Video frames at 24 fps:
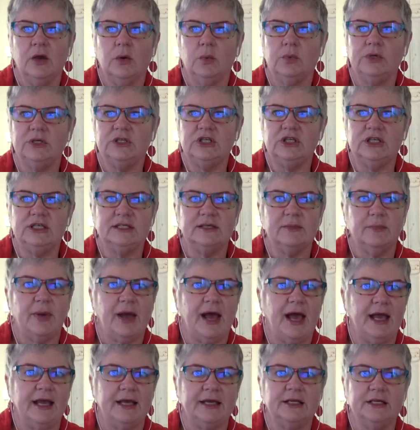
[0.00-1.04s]
which is a
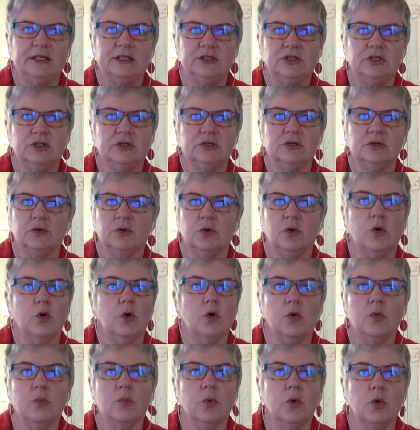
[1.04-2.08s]
page
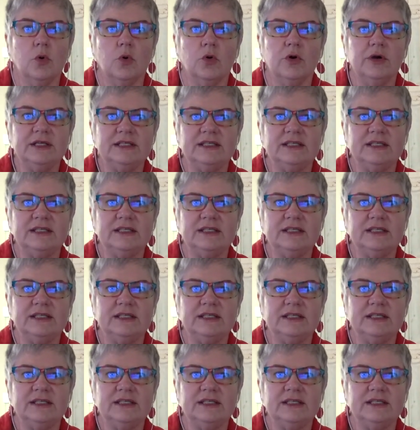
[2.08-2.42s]
or more.